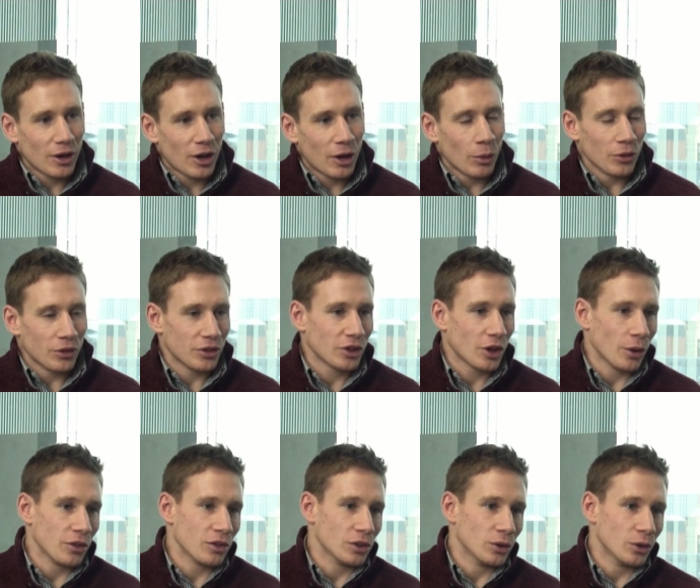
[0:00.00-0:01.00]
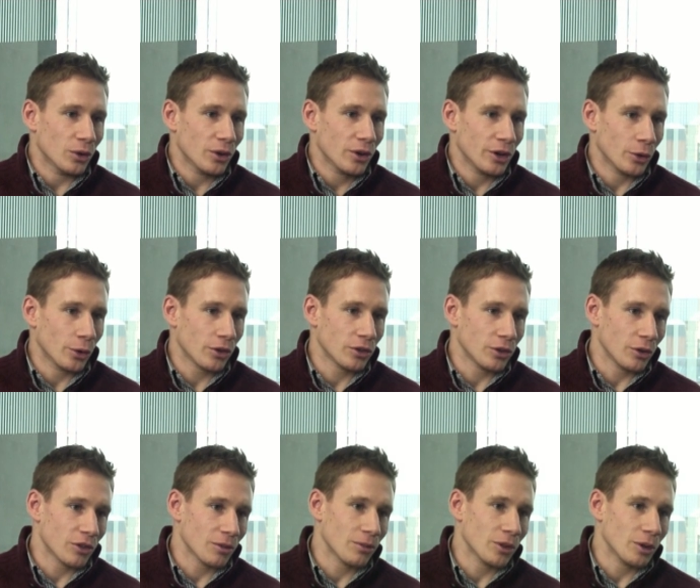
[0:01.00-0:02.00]
I wanted to go into law in order to do
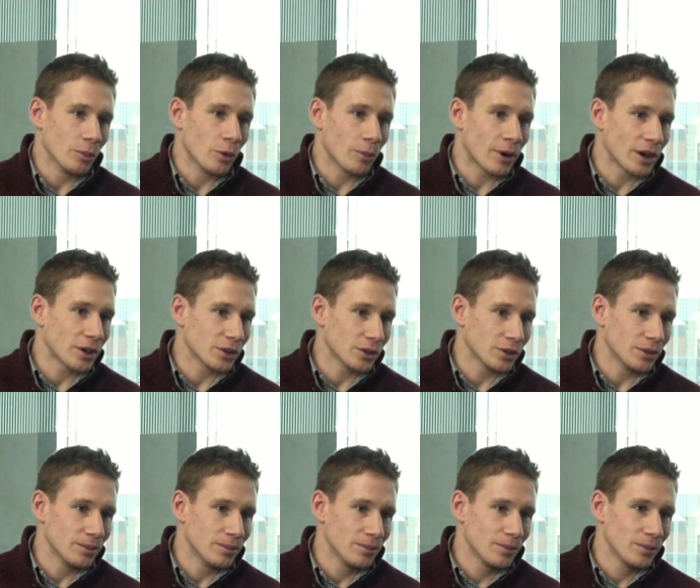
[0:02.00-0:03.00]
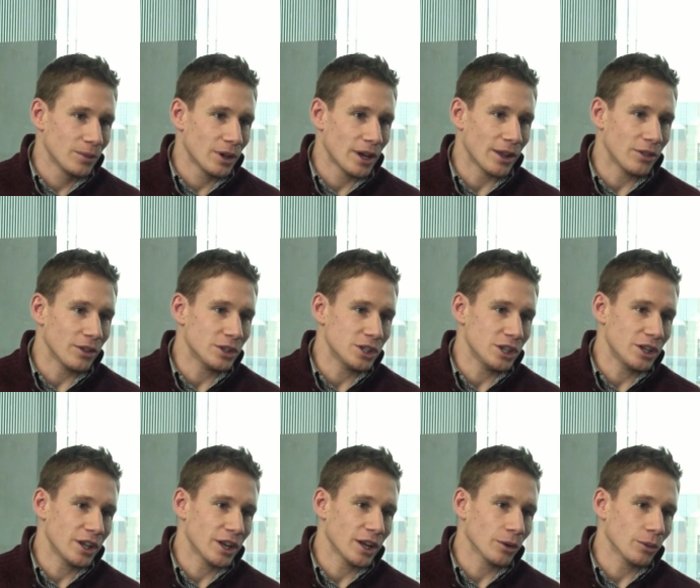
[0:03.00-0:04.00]
something more practical, and the
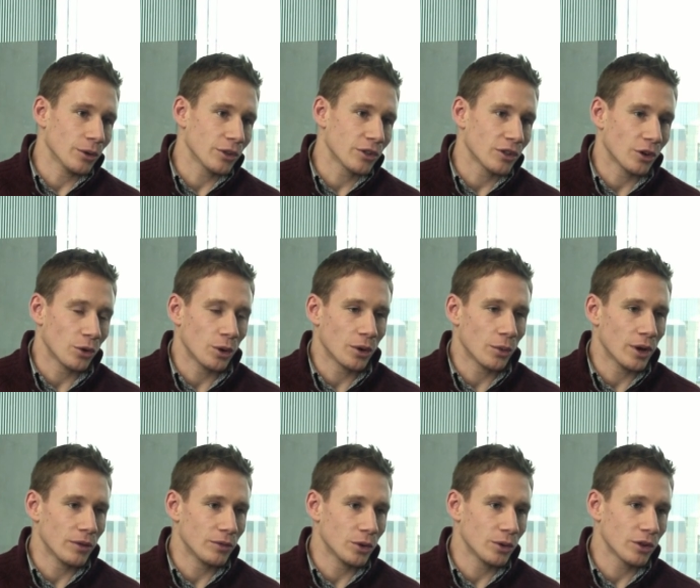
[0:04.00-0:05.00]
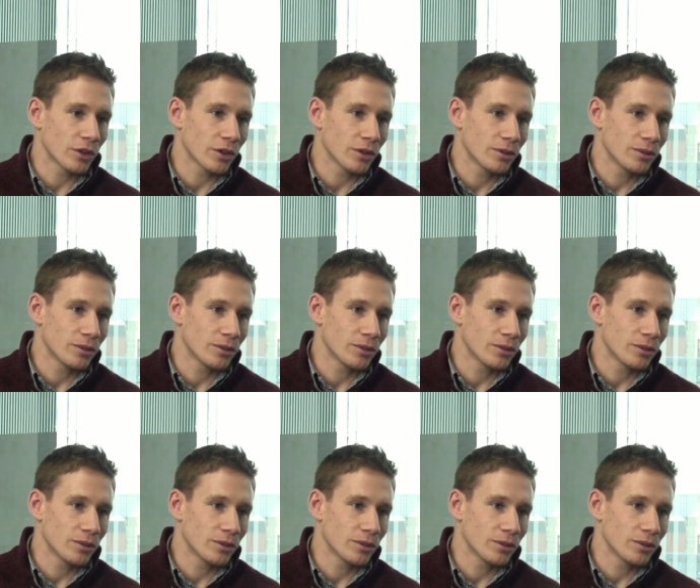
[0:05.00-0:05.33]
GDL was a quick way of doing so.